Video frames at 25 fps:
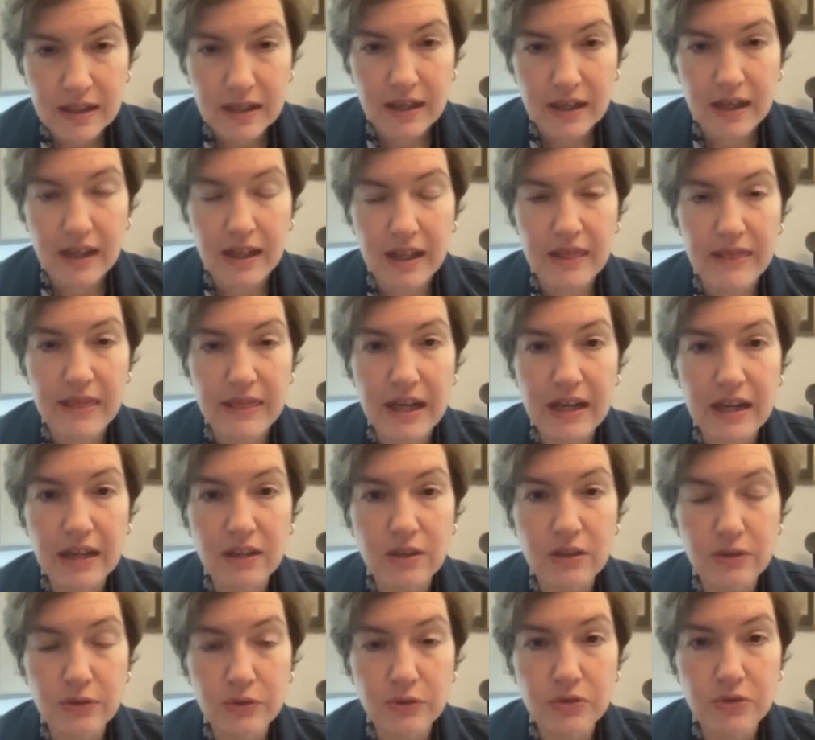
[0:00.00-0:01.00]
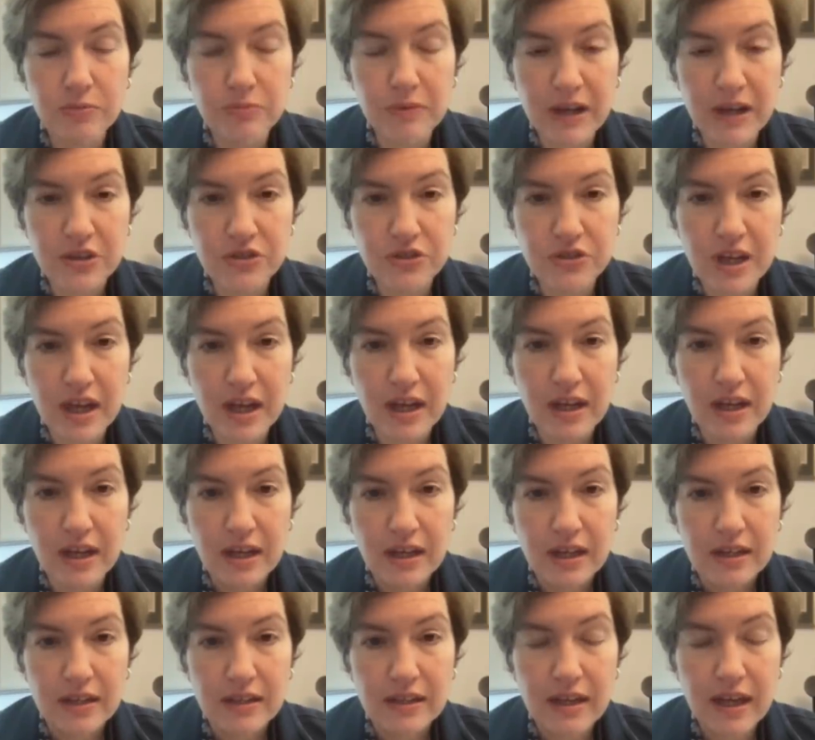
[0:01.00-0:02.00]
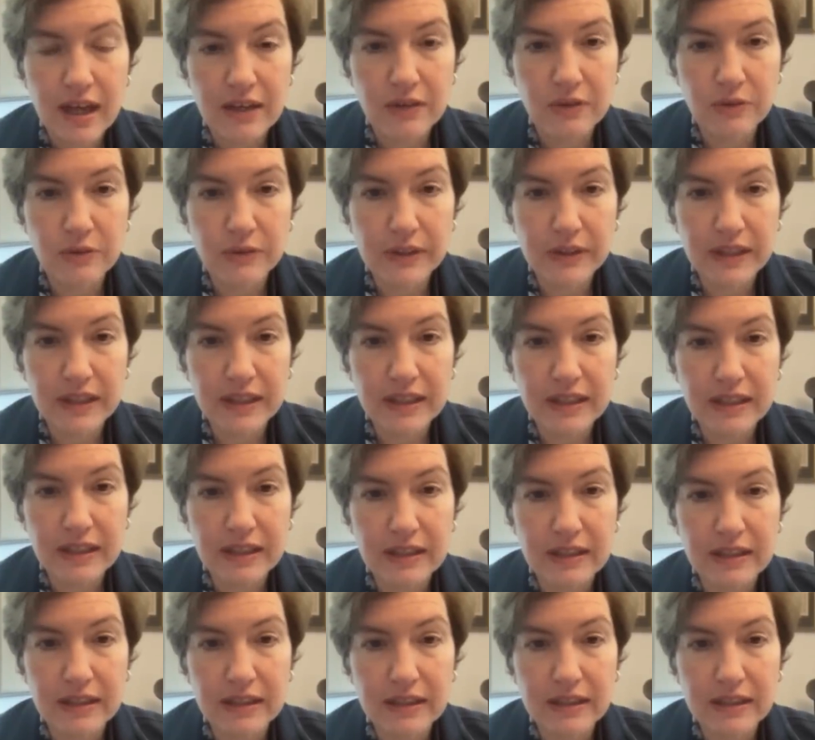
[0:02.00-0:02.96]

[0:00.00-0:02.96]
that includes Russia not only